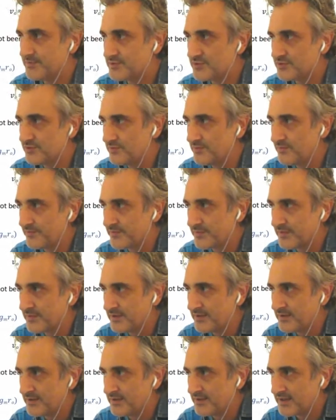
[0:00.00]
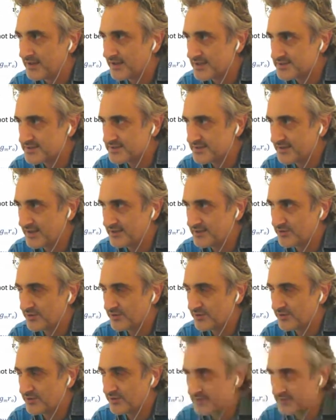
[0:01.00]
L2 has the gate
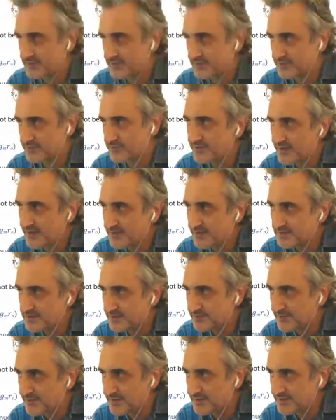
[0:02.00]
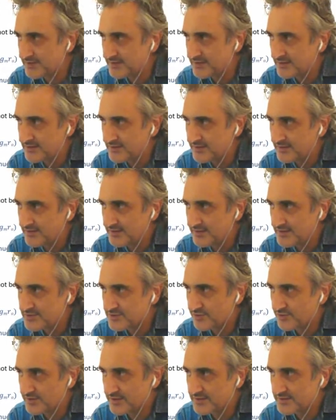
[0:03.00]
connected to 0, and the drain
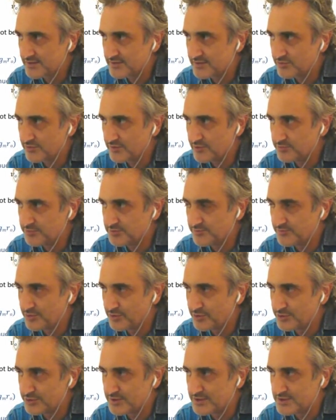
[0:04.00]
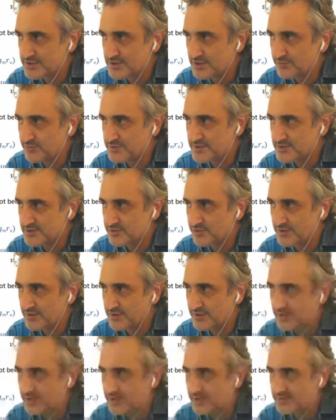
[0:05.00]
is connected to the output voltage, which is
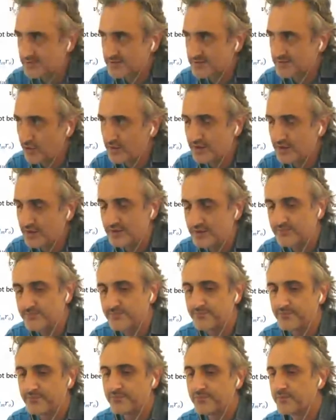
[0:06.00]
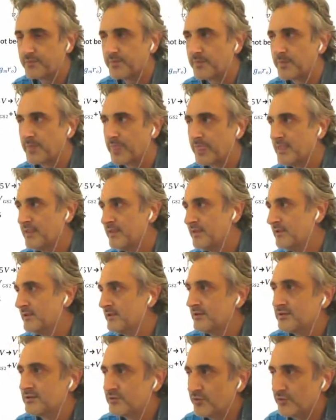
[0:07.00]
connected only
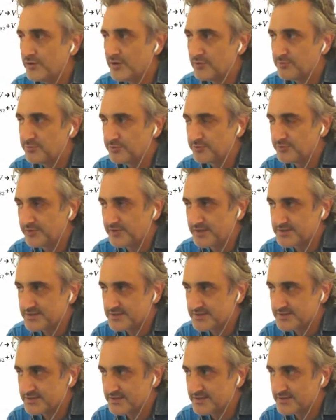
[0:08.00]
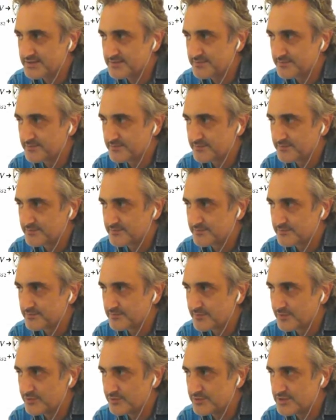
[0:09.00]
to the output resistance,
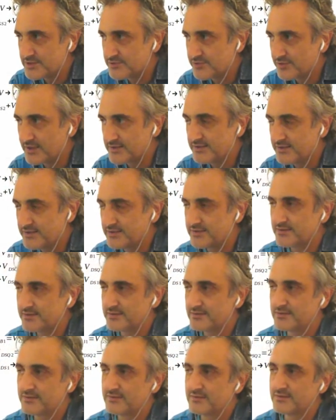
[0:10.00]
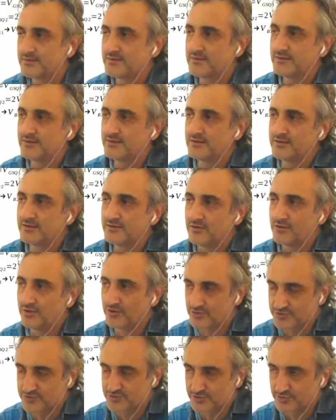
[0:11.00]
which is connected
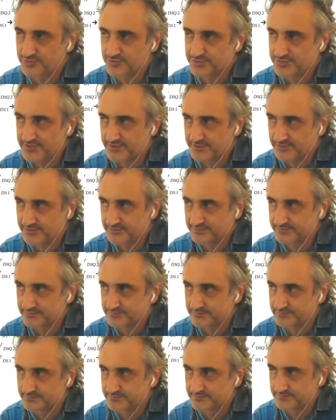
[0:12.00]
also to 0.